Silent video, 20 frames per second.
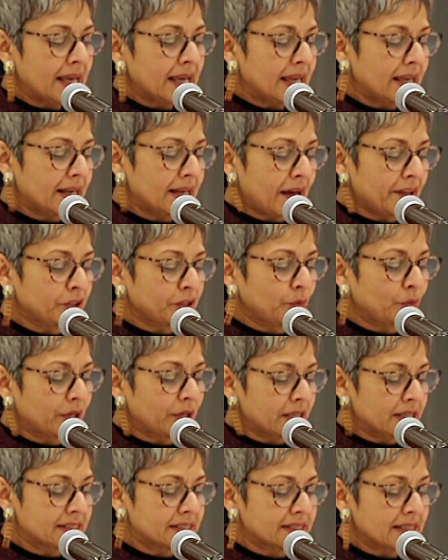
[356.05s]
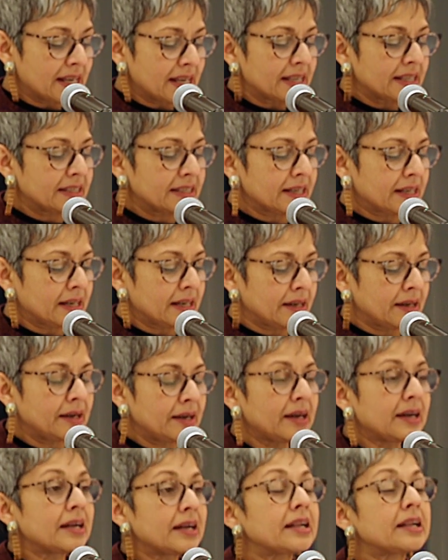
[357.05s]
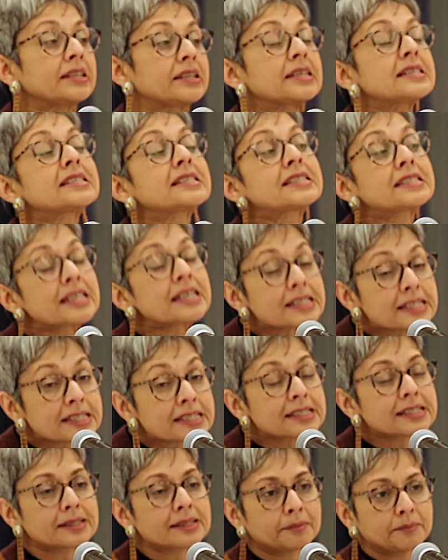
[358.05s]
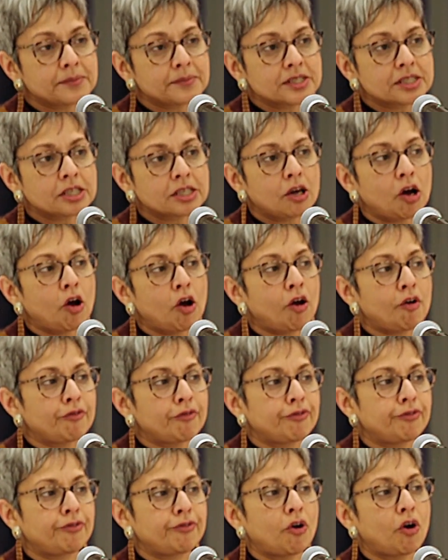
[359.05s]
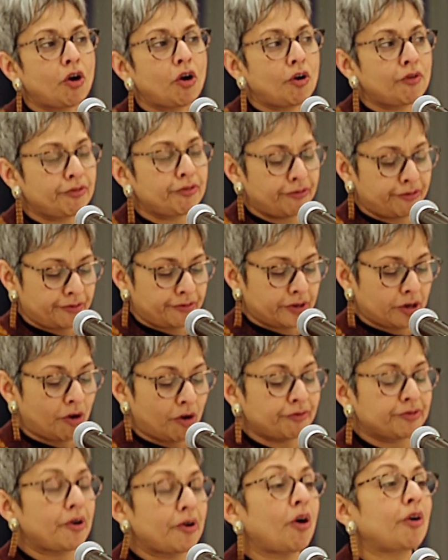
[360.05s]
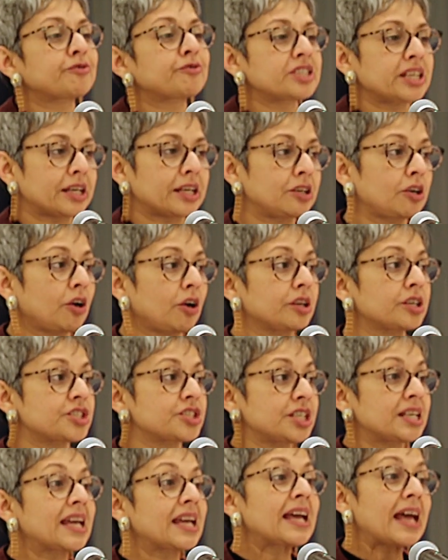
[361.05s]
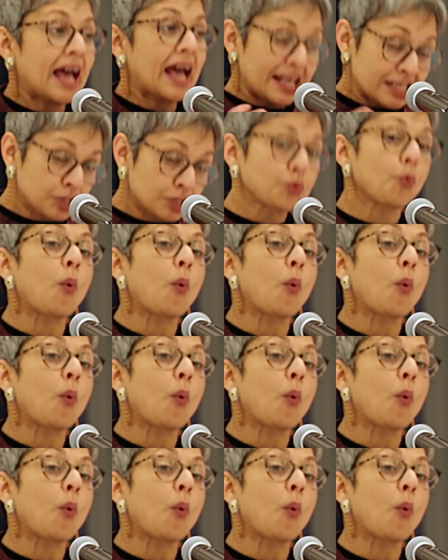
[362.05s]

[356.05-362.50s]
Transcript: in other words, the systems of technology as